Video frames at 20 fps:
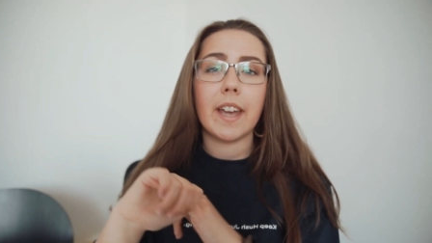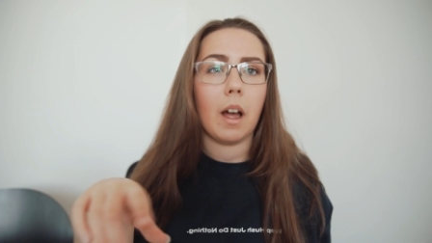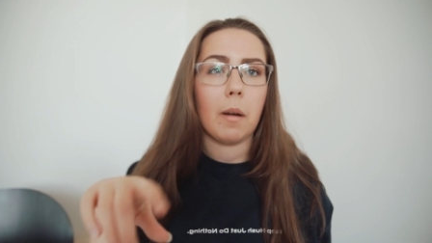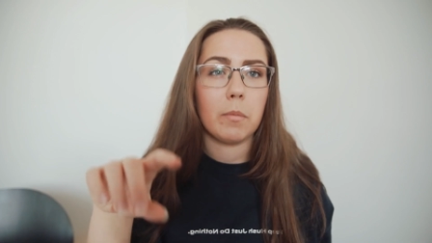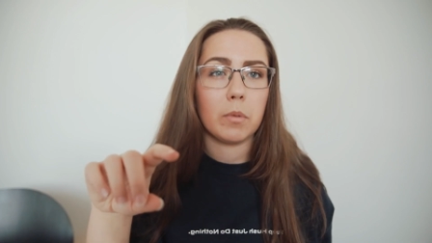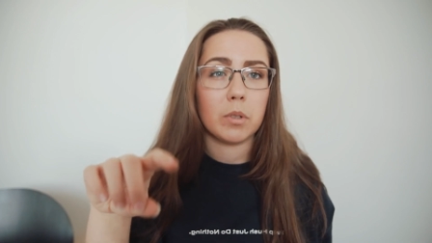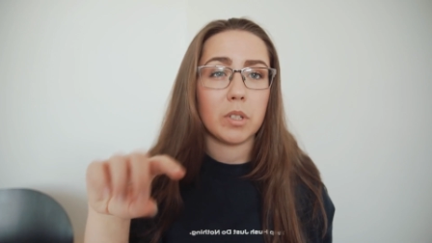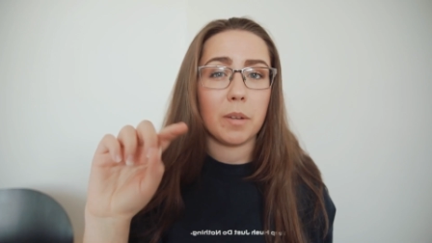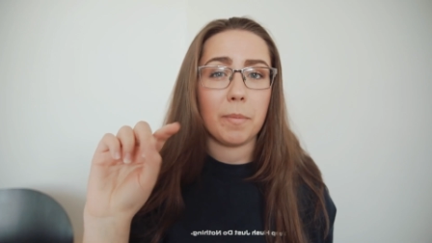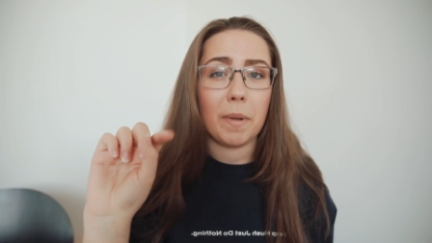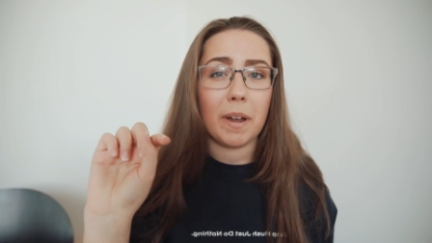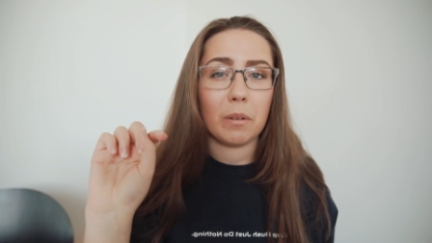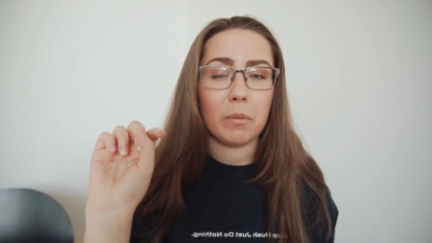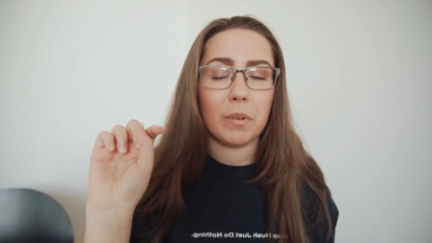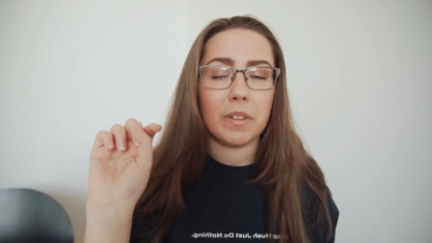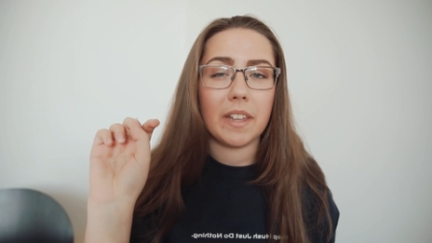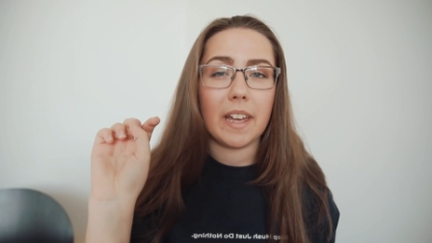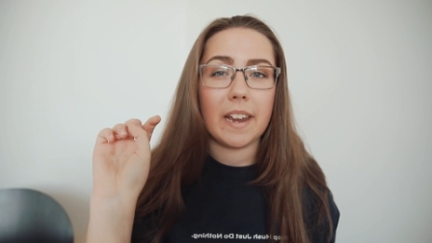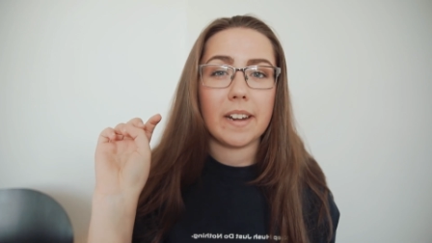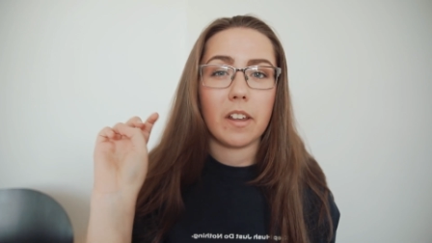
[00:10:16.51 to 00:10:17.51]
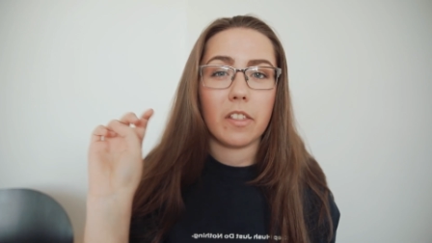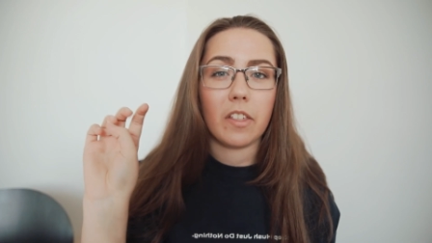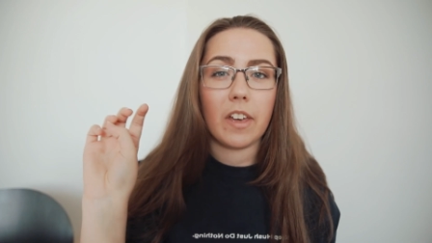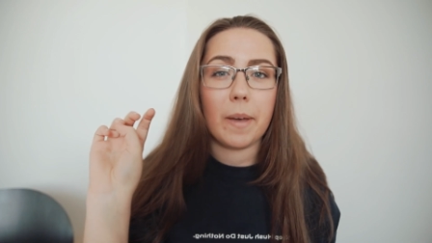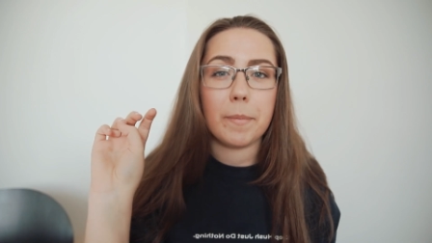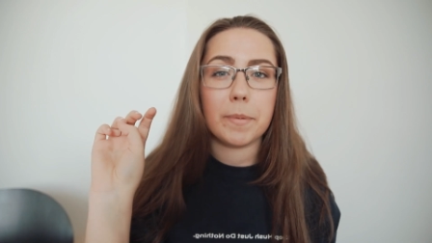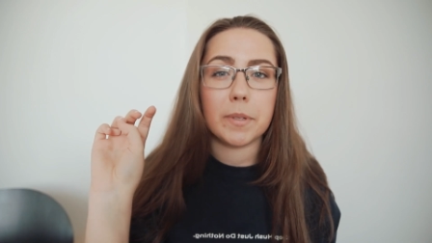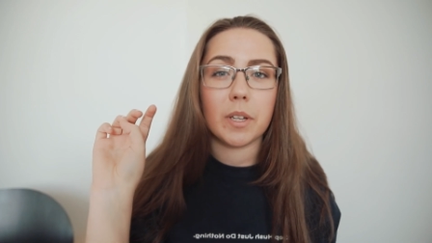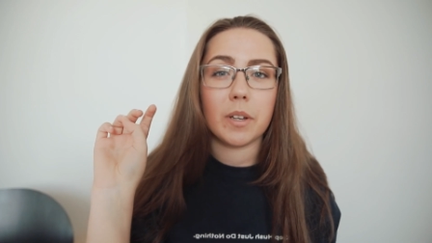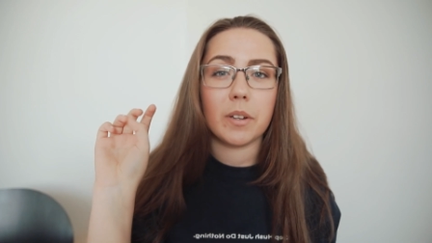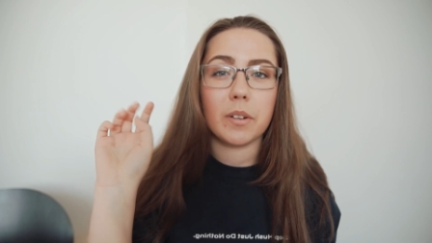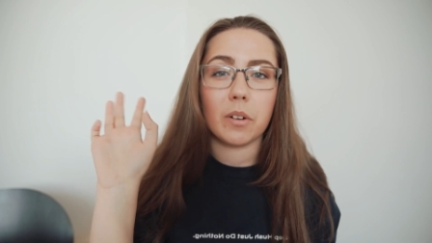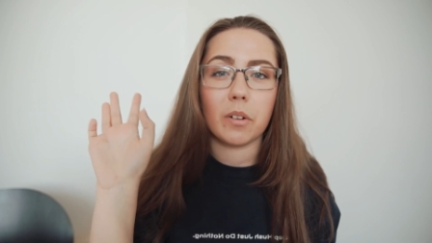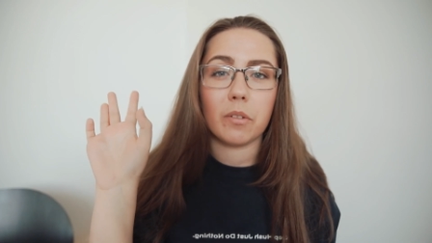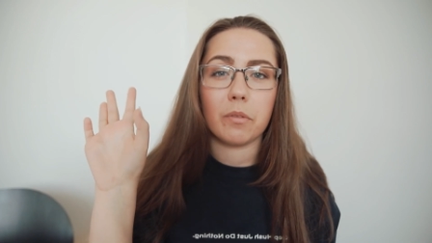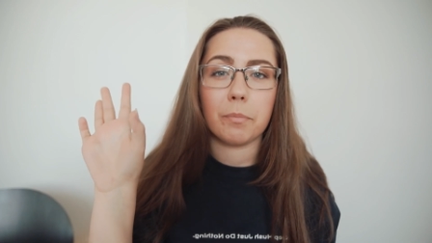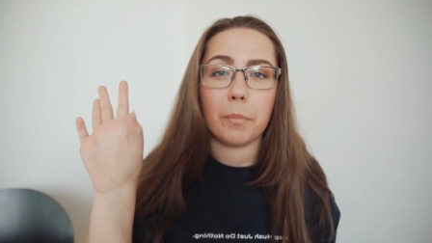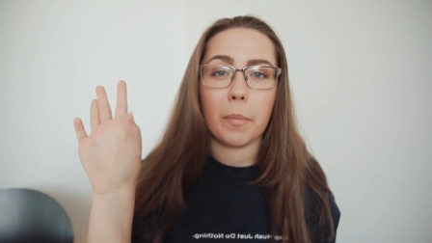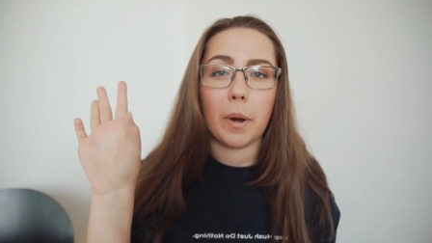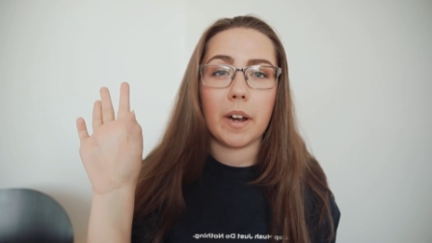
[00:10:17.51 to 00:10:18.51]
I'm also back with another episode
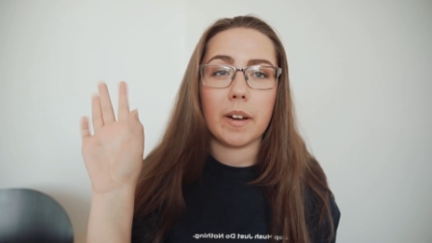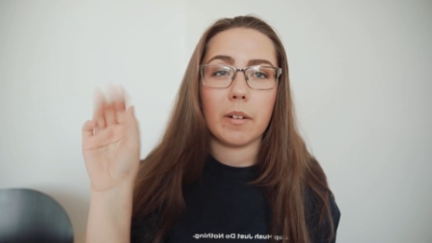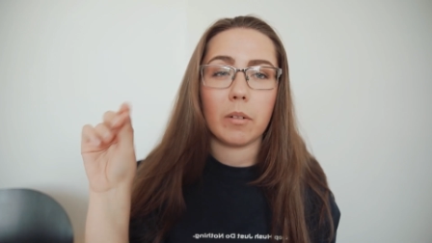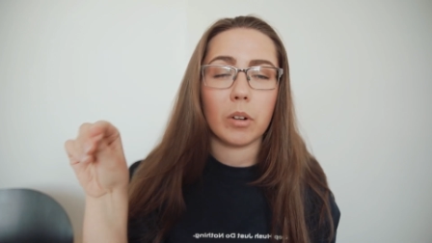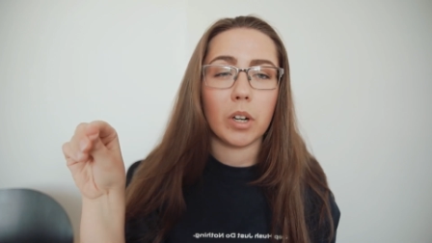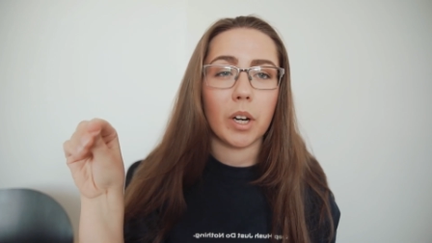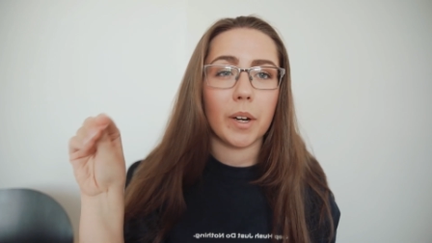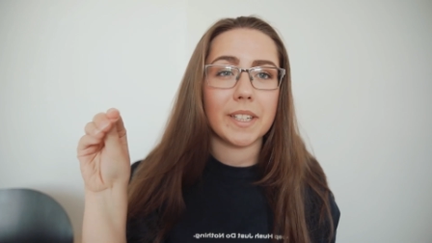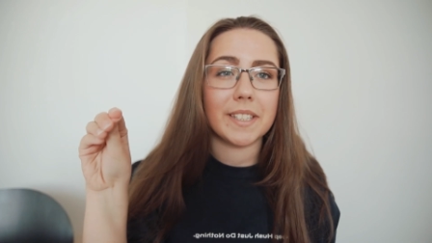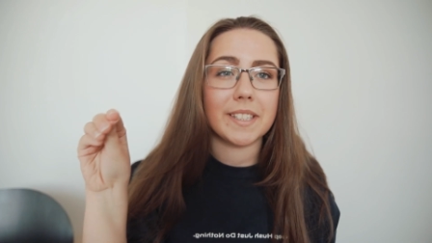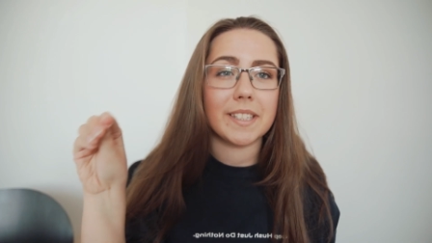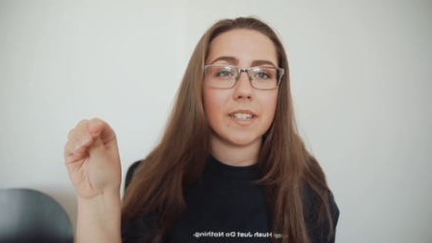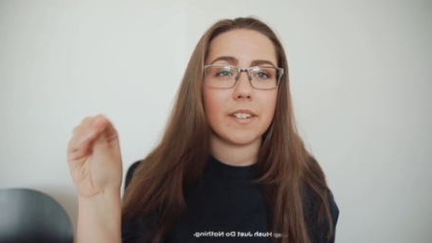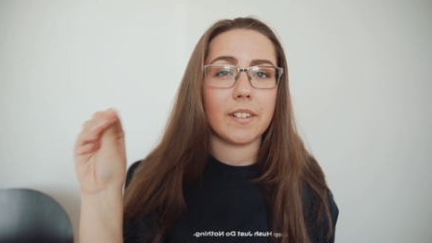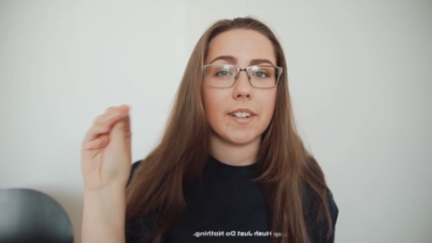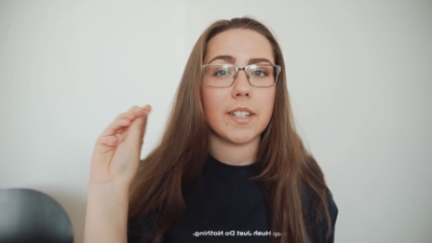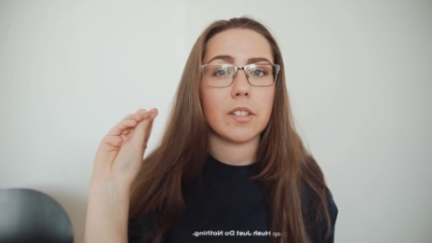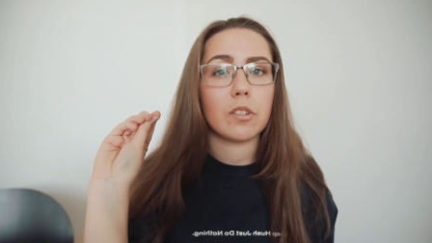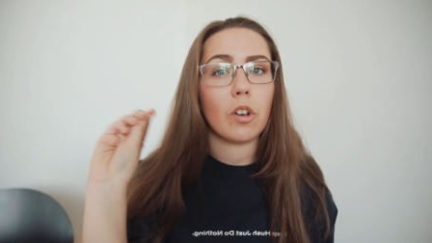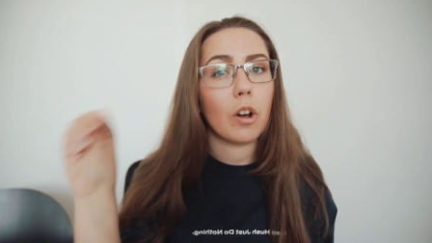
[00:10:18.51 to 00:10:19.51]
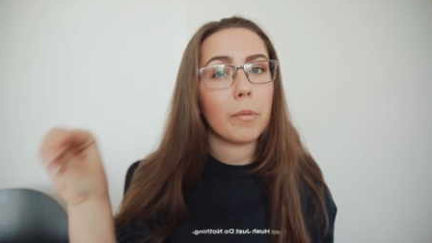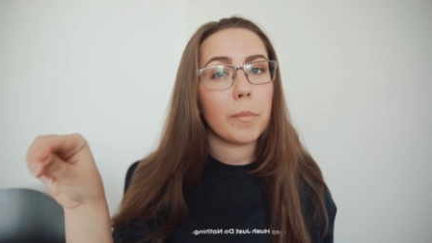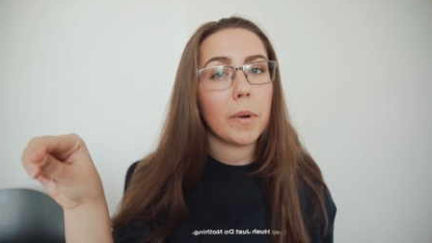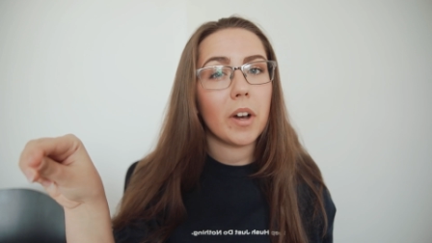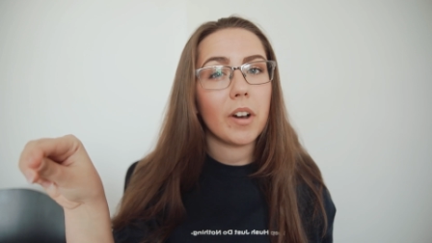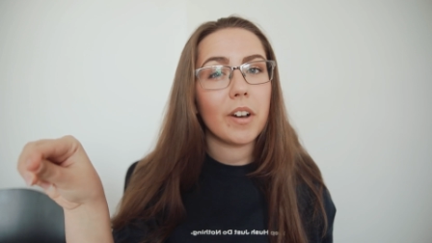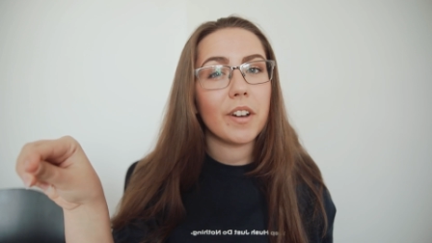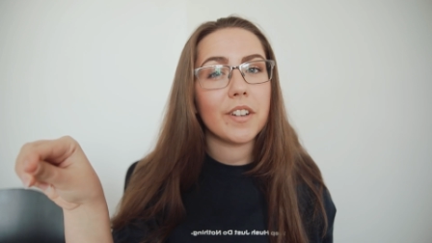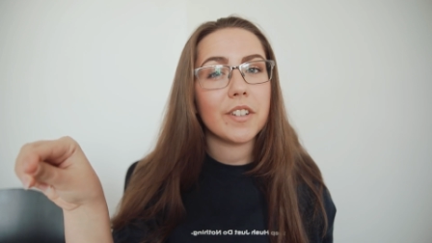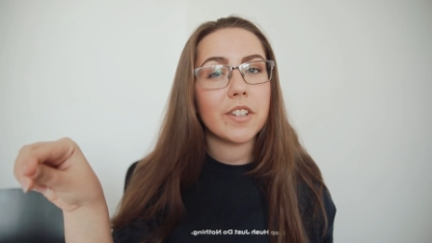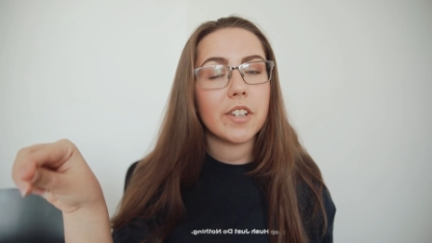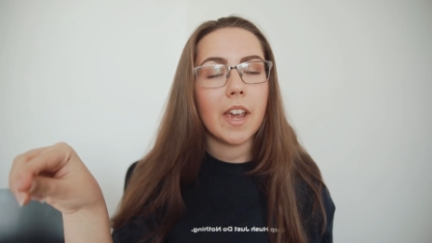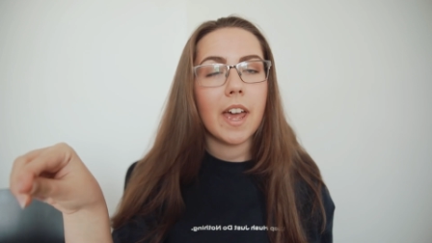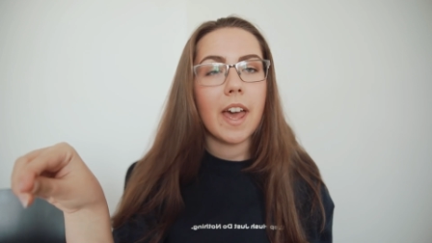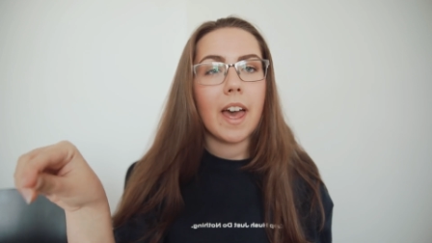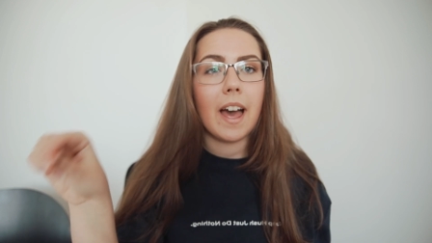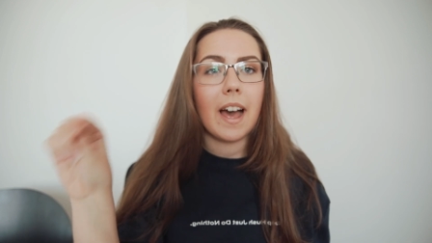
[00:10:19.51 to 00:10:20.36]
of my ongoing series, Homage,